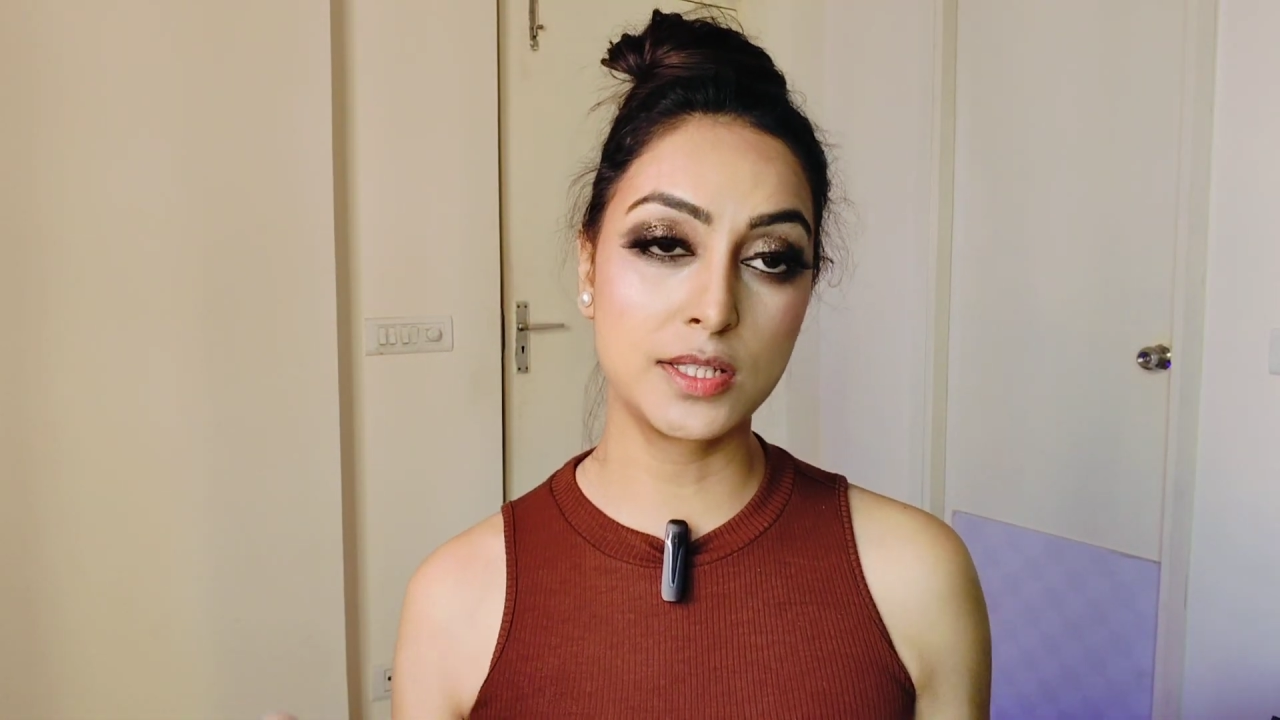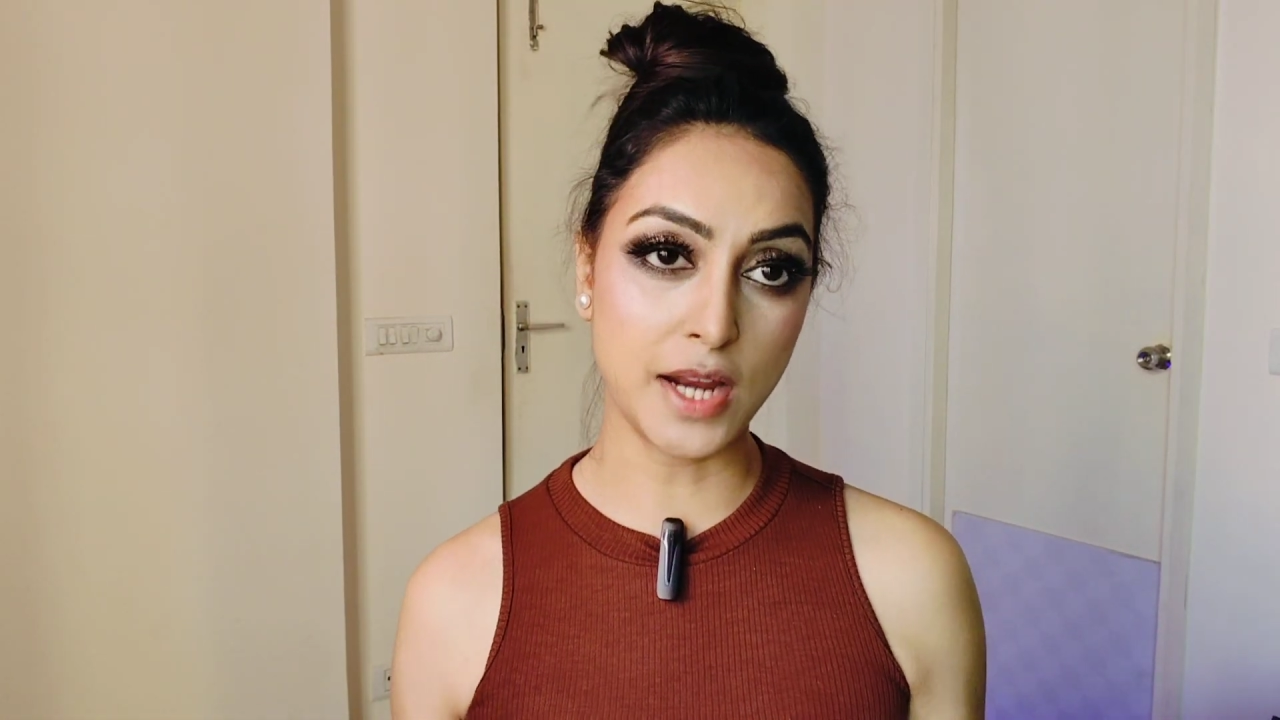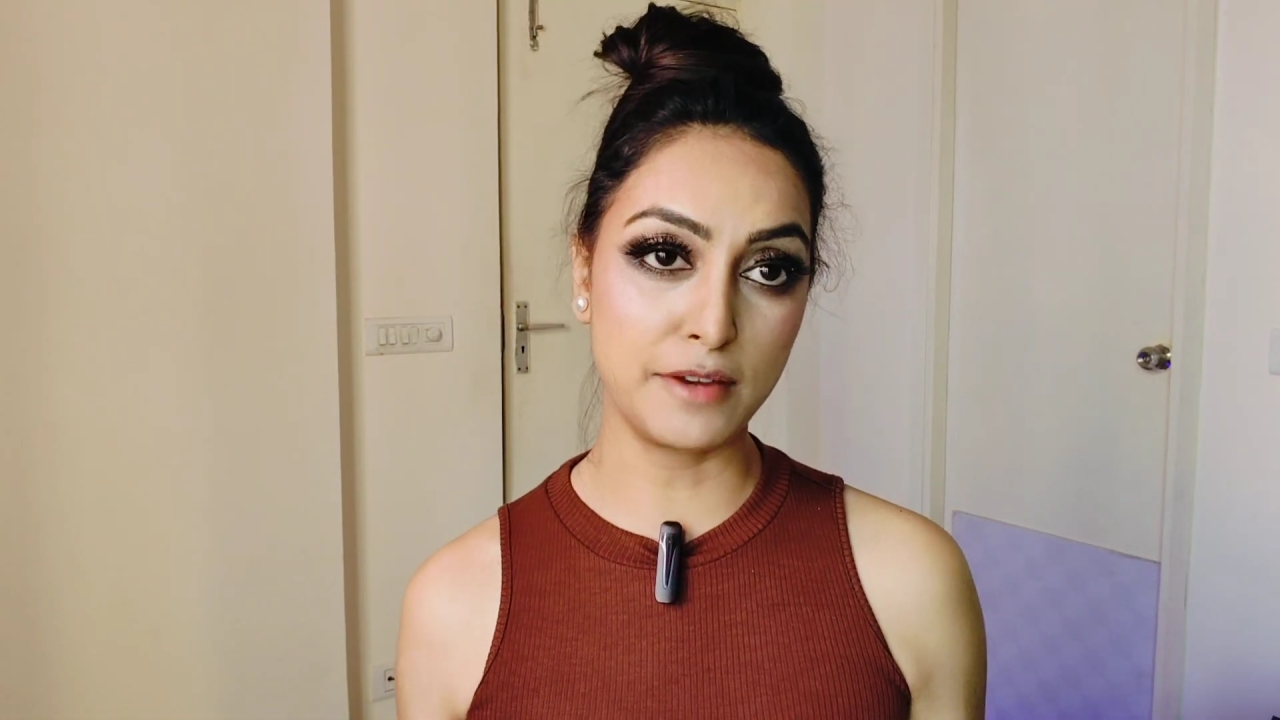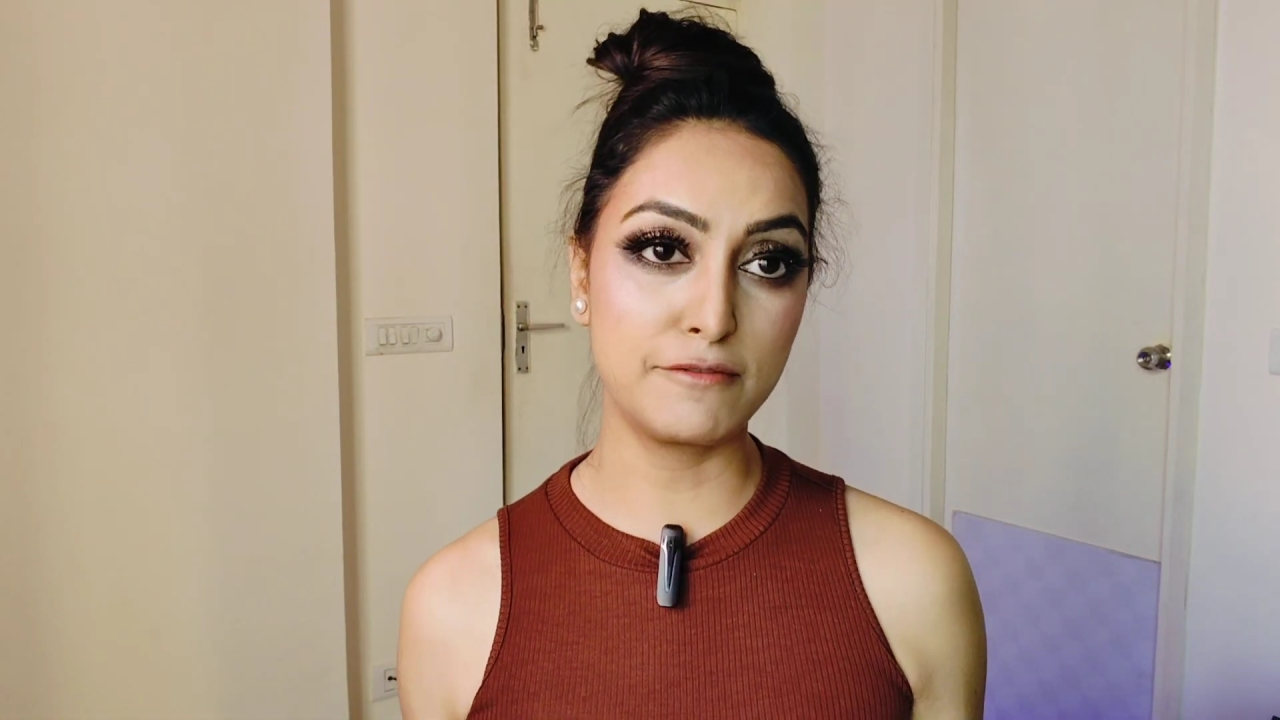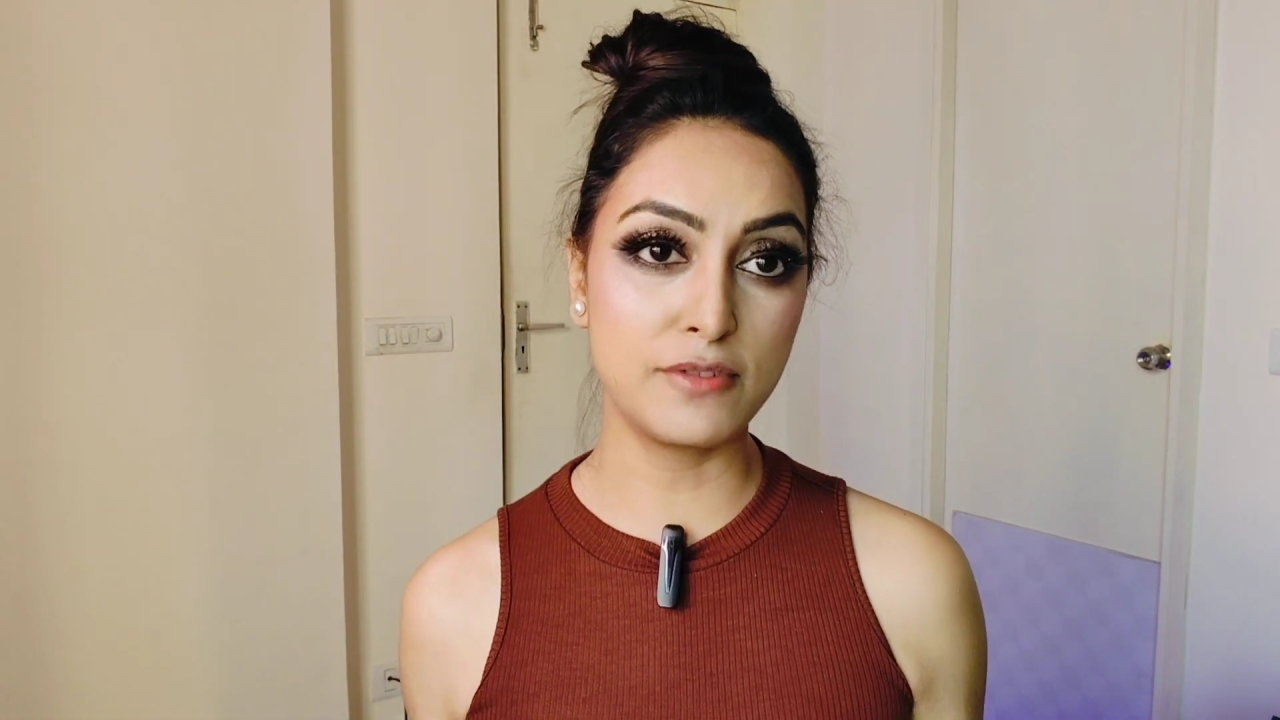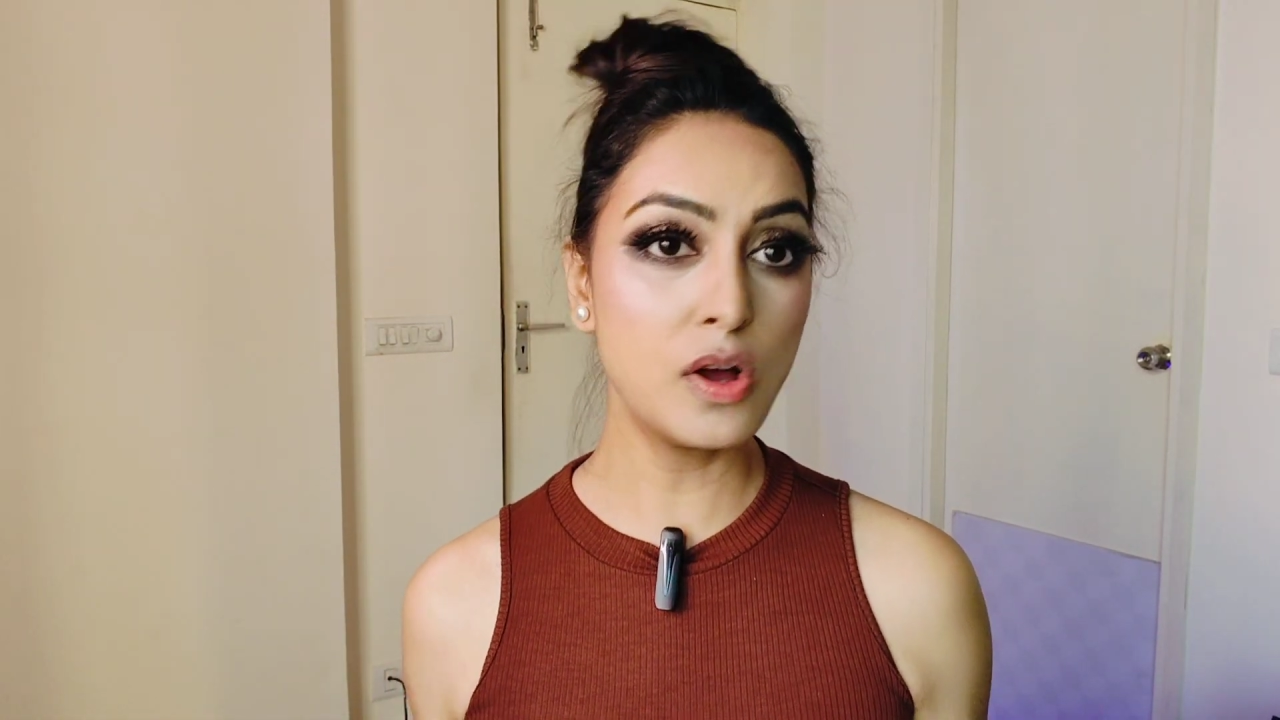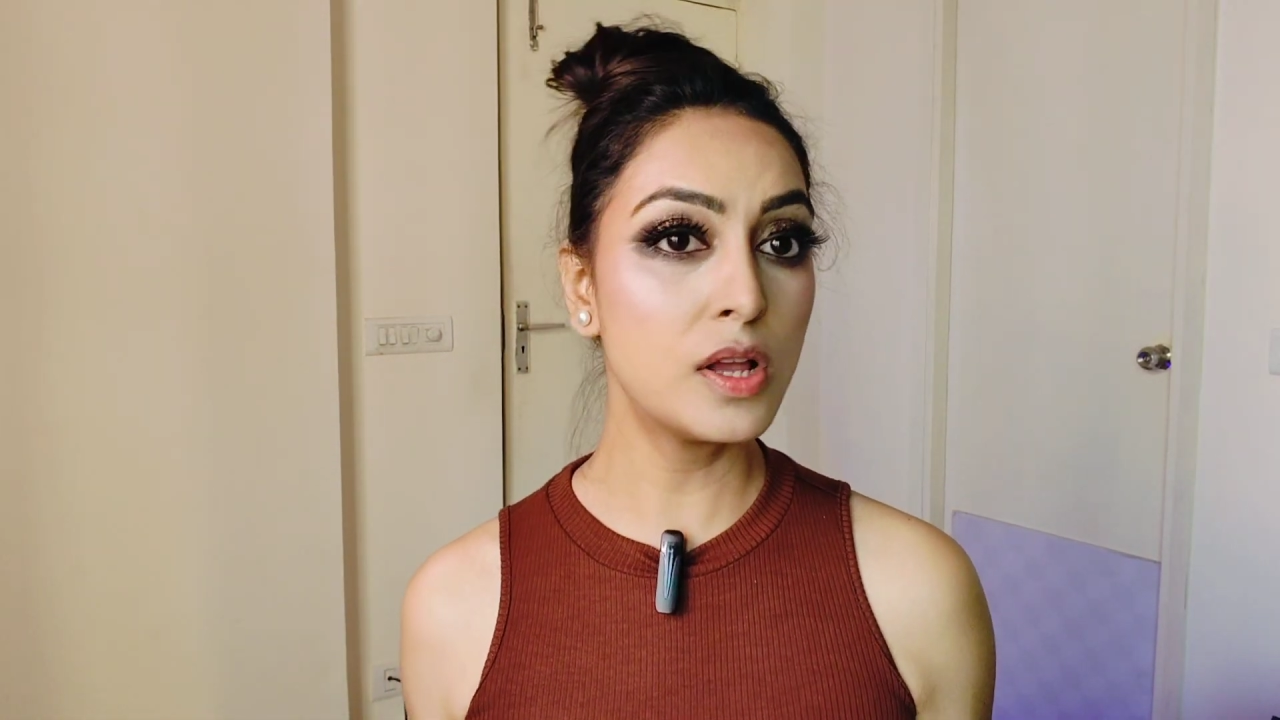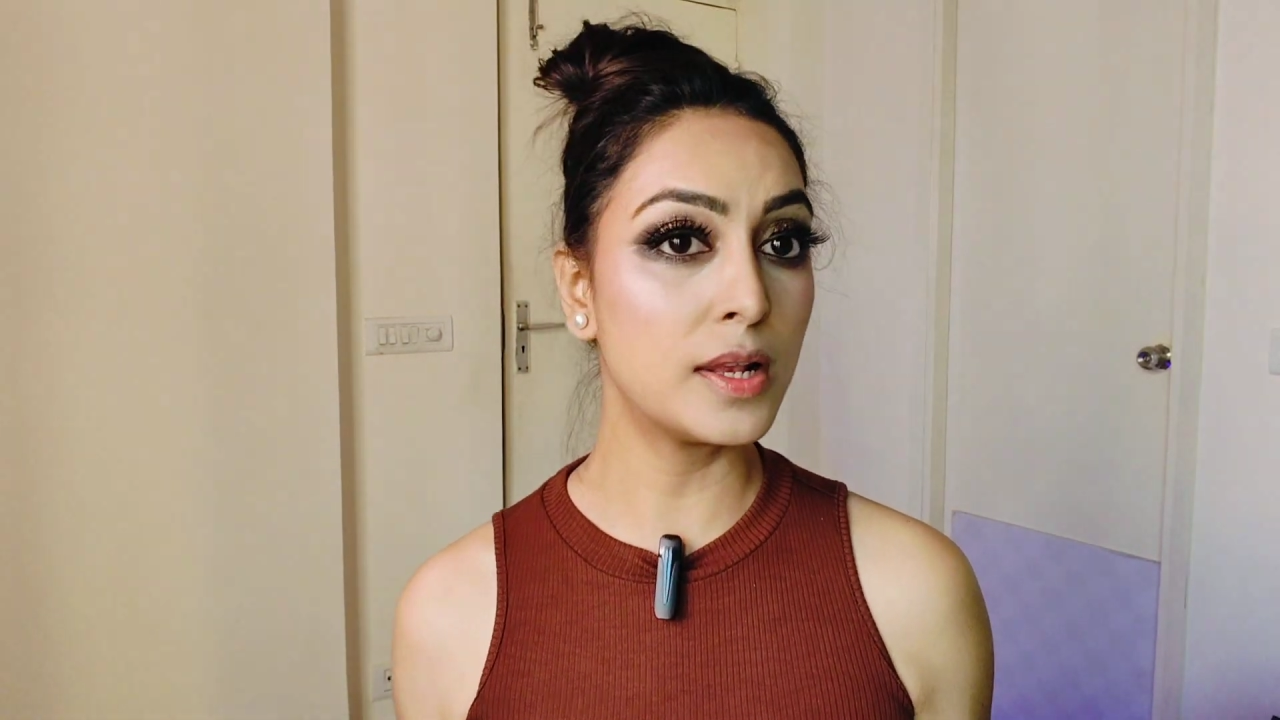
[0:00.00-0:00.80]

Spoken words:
time for